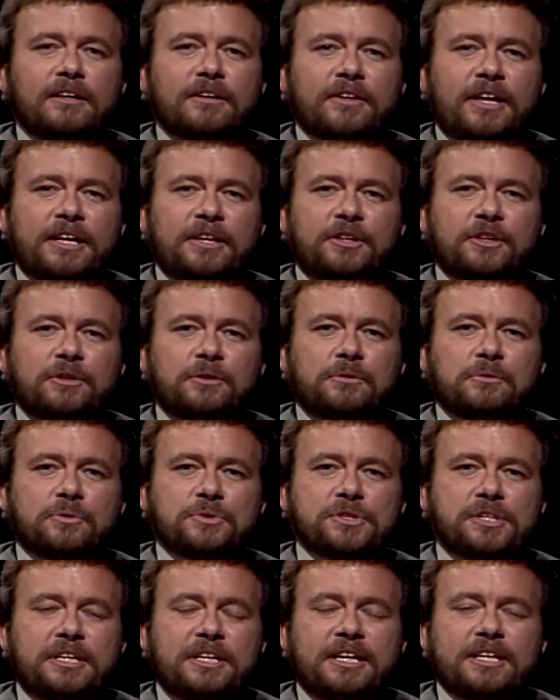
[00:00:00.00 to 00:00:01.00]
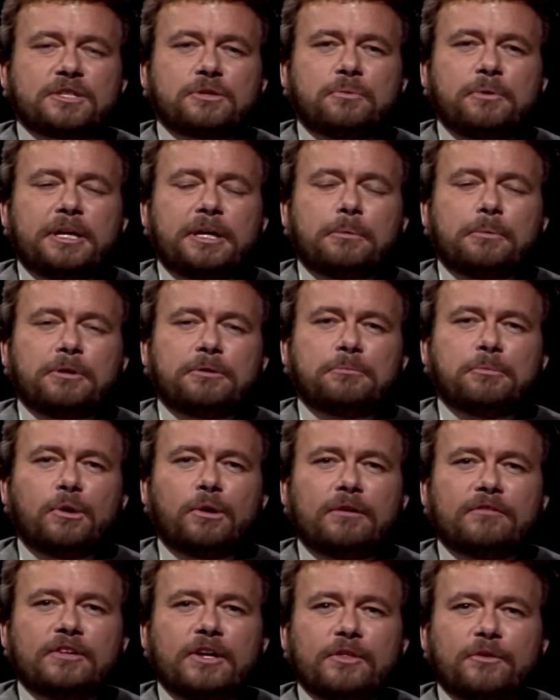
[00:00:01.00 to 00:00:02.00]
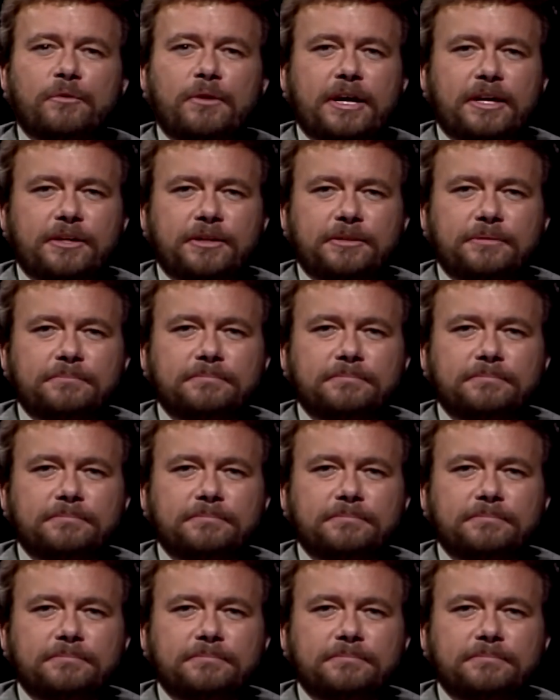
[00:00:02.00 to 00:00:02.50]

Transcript: Thank you. We'll see you next week with more of On the Record.